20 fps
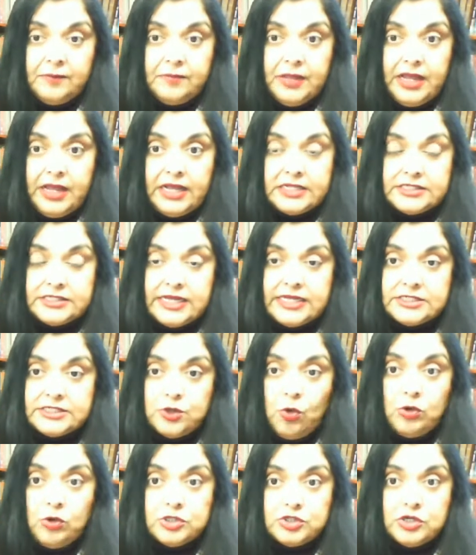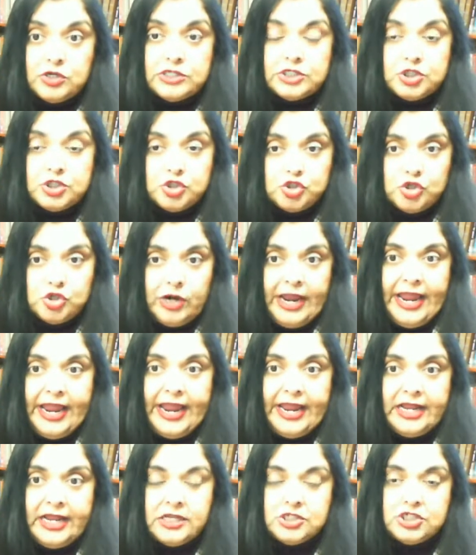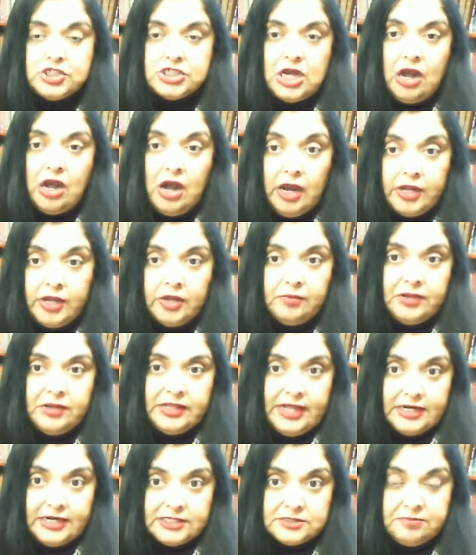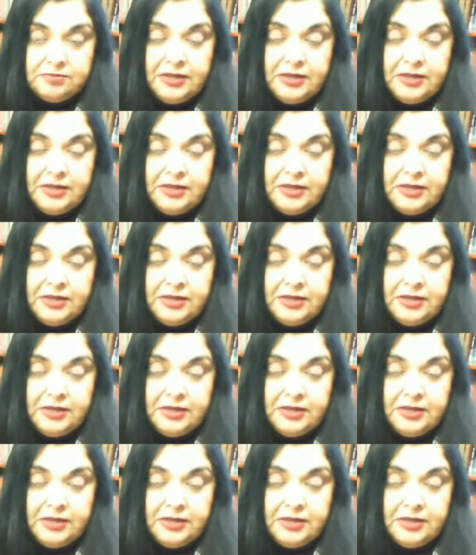is also a strange argument that is